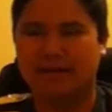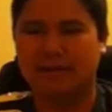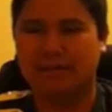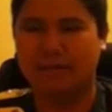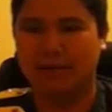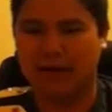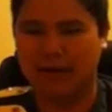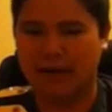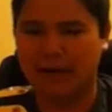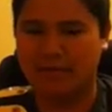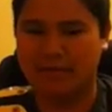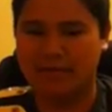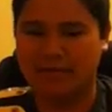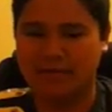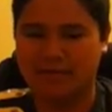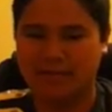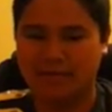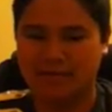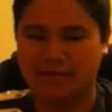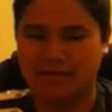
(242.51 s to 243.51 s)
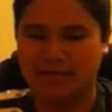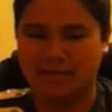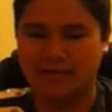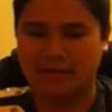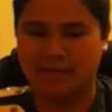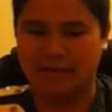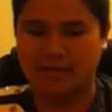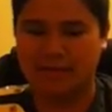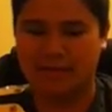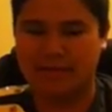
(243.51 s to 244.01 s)
But obviously,
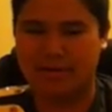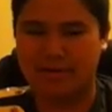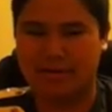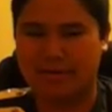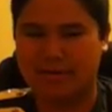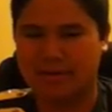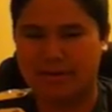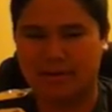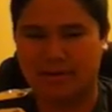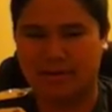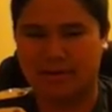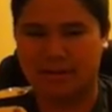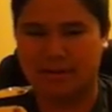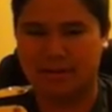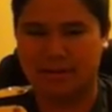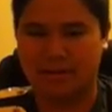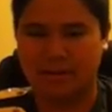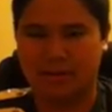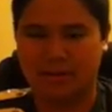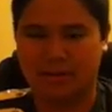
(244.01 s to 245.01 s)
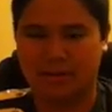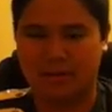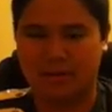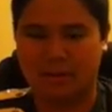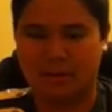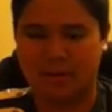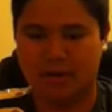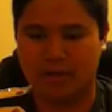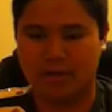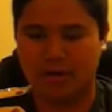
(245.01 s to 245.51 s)
WWE is still going to be number
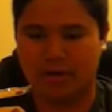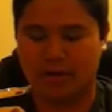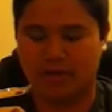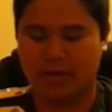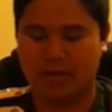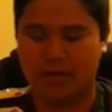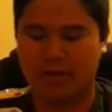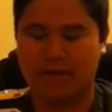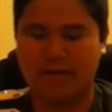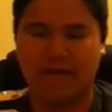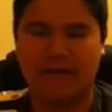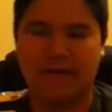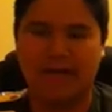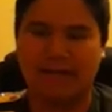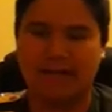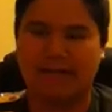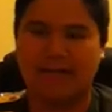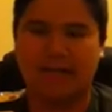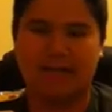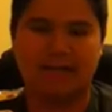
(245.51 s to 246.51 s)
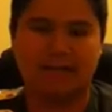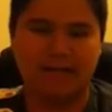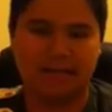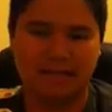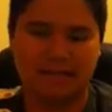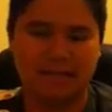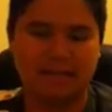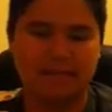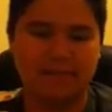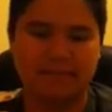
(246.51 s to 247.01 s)
one no matter what, and I got a lot of
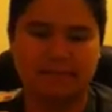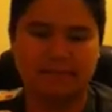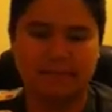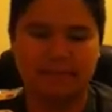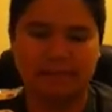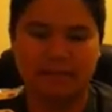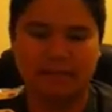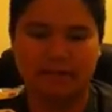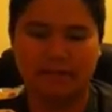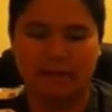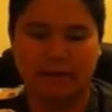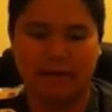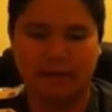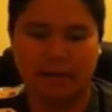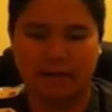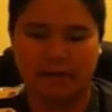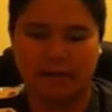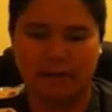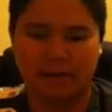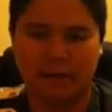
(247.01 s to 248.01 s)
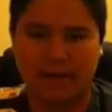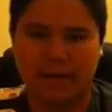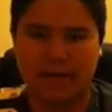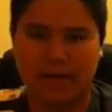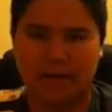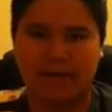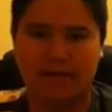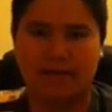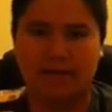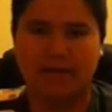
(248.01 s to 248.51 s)
heat on
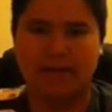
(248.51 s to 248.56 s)
my,